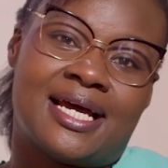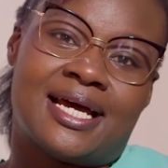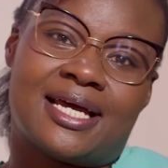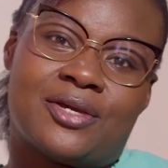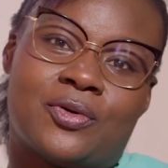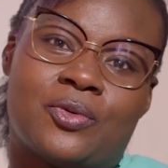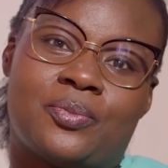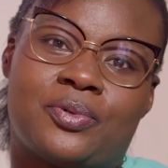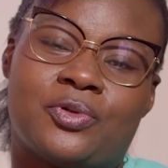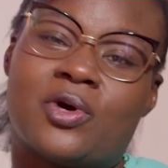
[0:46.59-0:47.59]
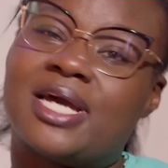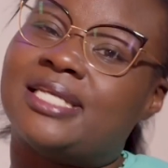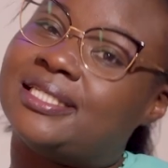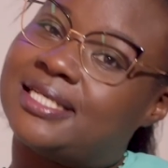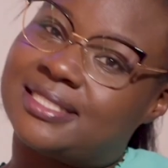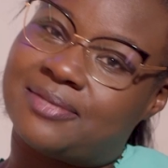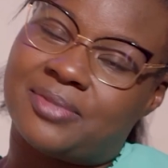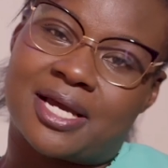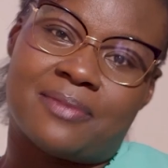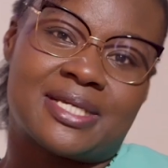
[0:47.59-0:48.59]
I hope your ideas are
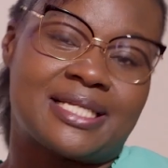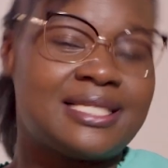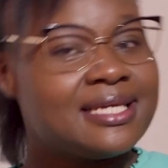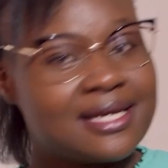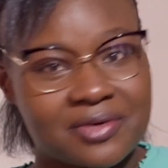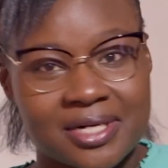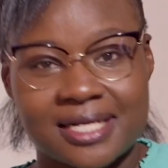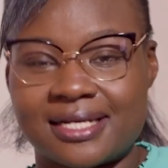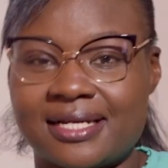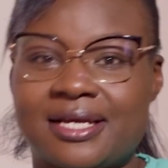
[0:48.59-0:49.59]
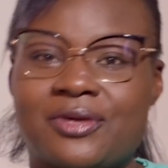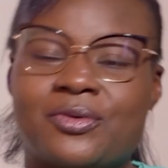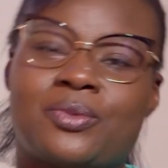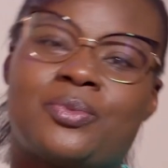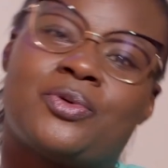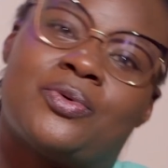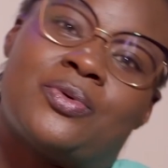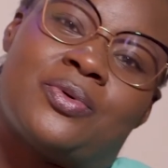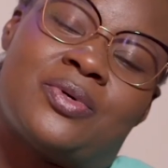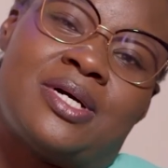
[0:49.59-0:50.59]
becoming clearer. I hope
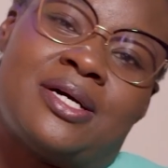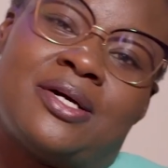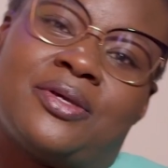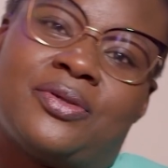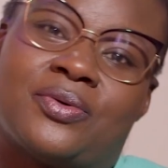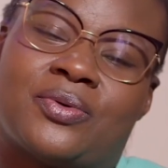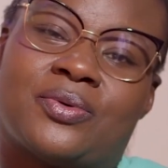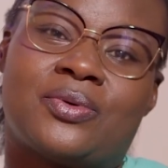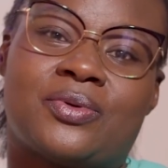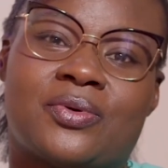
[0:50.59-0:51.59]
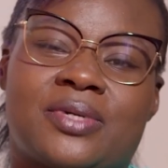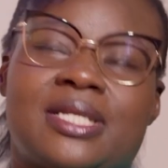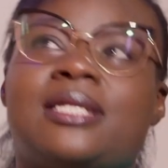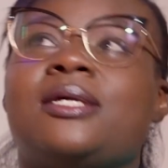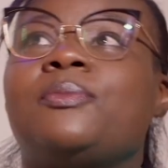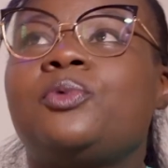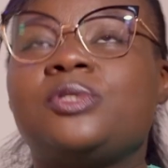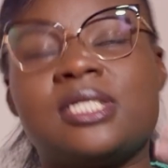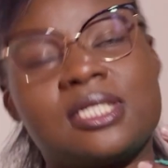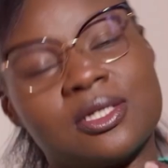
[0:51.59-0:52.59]
you're really
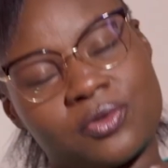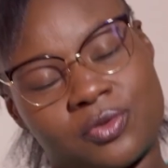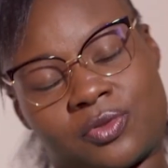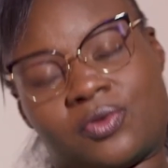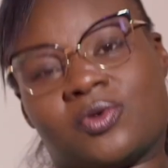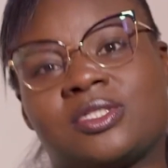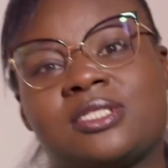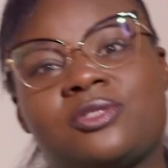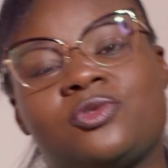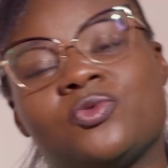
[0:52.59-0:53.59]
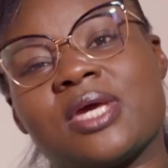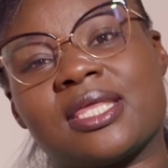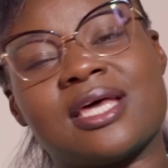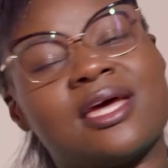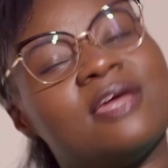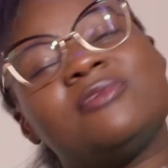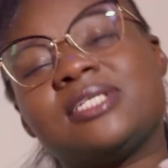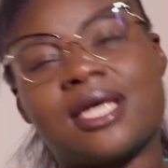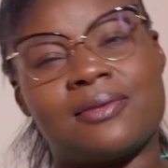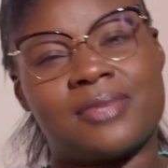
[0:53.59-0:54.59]
putting down your thoughts together every
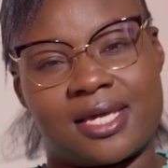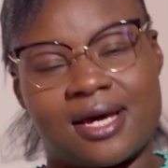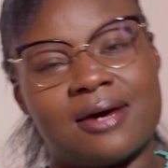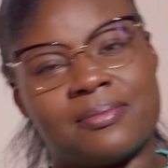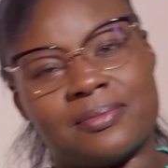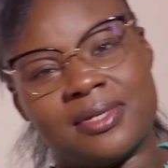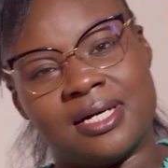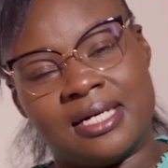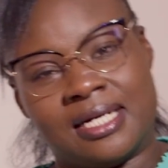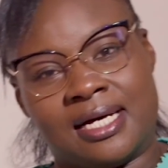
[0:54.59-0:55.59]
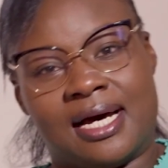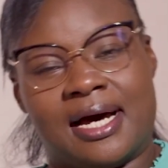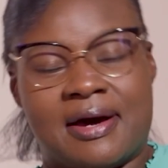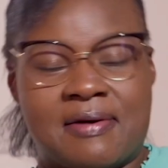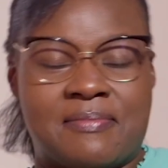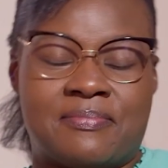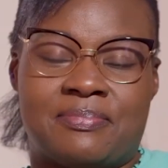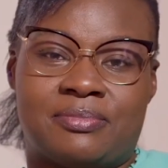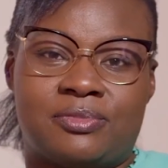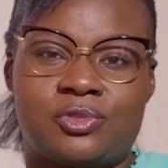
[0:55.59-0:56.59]
time they come,
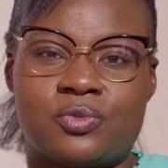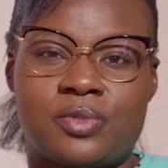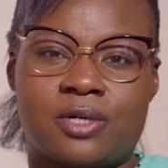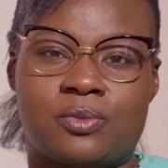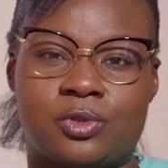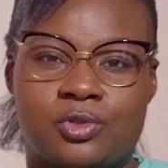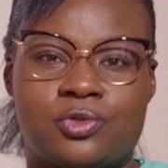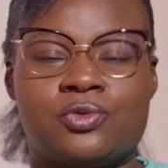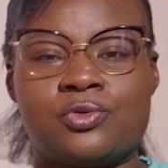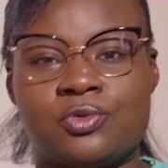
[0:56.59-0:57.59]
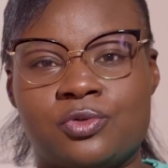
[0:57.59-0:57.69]
to be able to